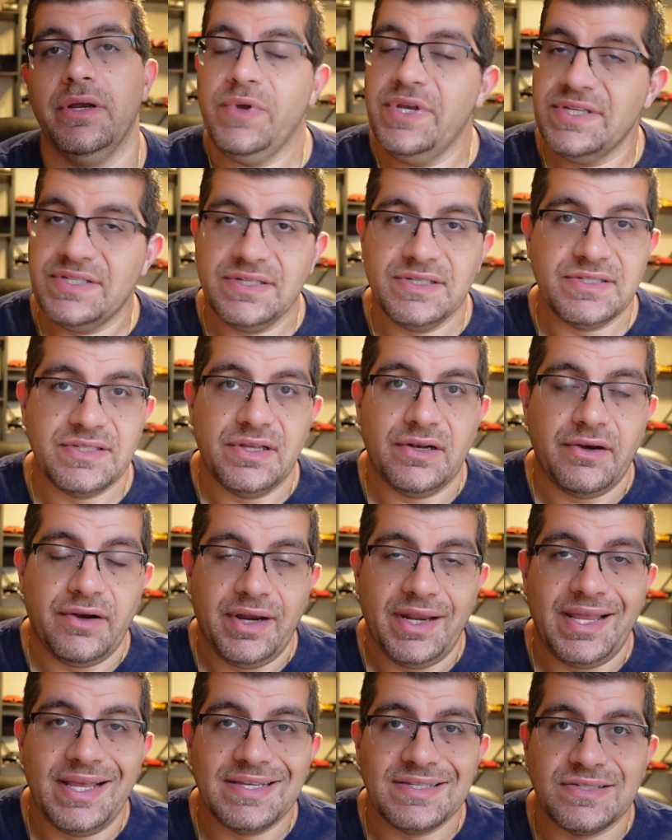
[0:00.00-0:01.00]
reasons that are
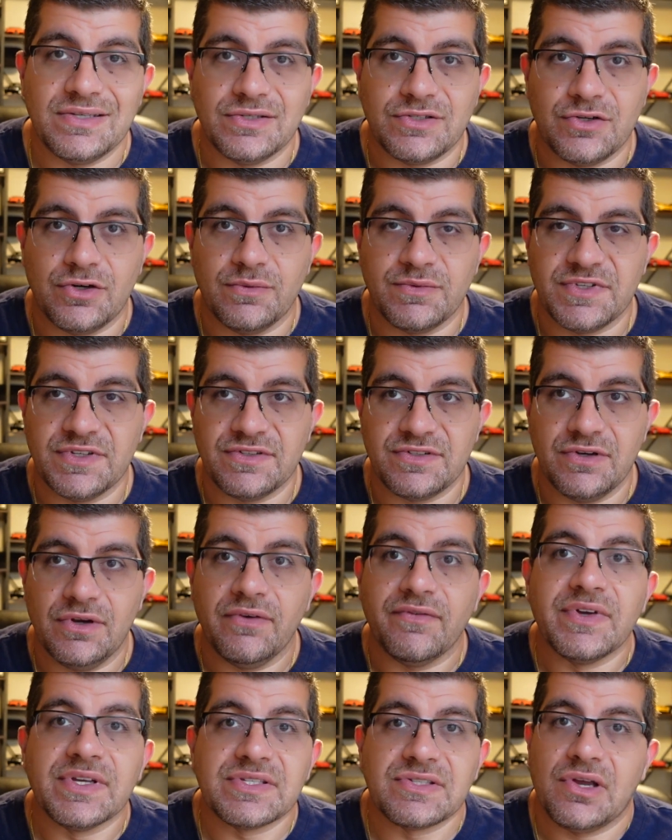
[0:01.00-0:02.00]
against the terms of
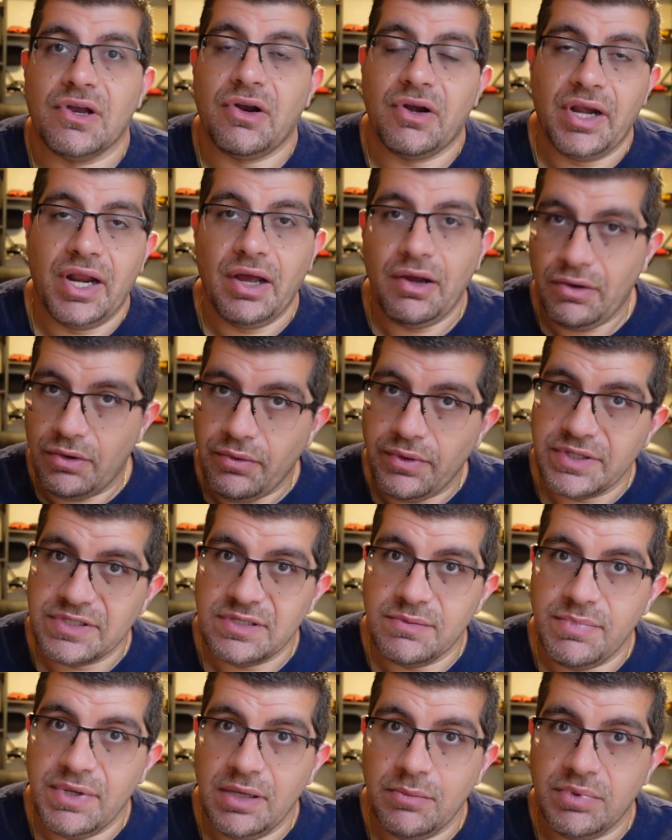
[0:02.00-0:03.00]
service are now going
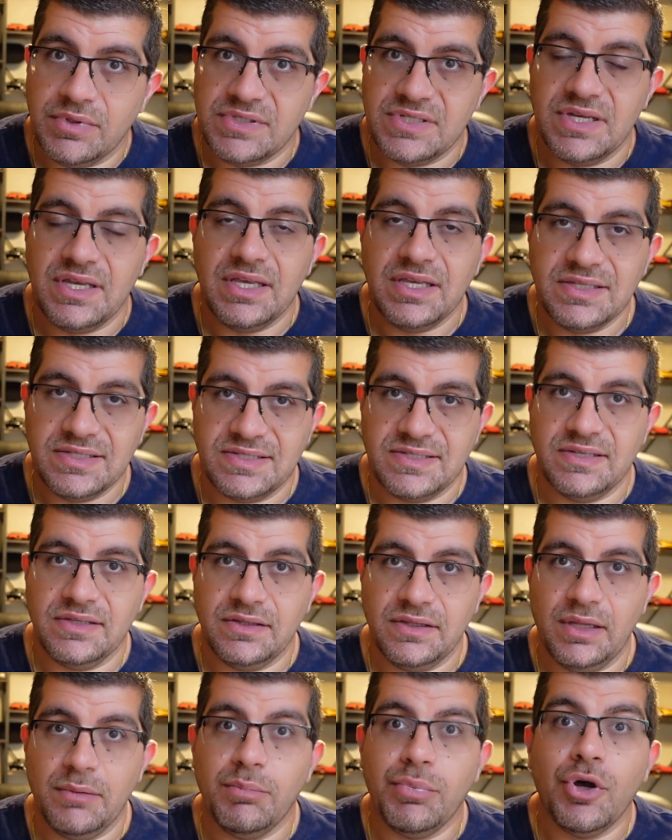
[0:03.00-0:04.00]
to be able to
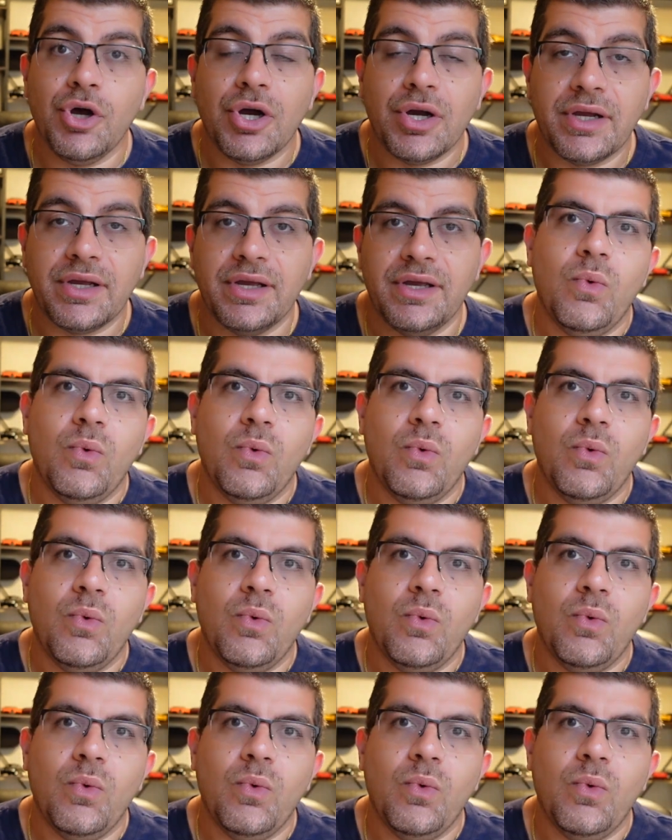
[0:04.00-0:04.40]
instantly book.